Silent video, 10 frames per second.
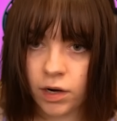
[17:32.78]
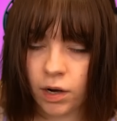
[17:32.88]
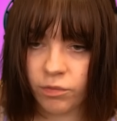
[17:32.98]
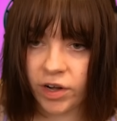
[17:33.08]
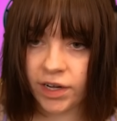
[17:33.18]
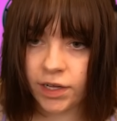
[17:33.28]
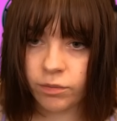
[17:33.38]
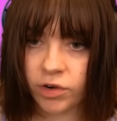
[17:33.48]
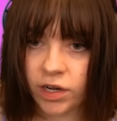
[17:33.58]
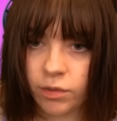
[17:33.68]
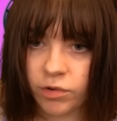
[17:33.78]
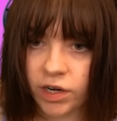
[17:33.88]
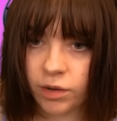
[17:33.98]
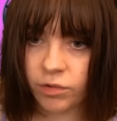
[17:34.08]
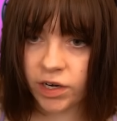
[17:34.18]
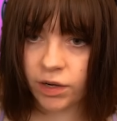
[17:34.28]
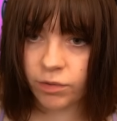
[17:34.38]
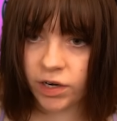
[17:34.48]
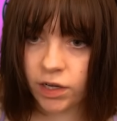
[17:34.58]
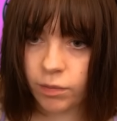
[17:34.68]
I'm running, I'm running, I'm running, I'm running, I'm
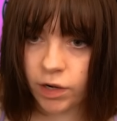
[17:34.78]
running.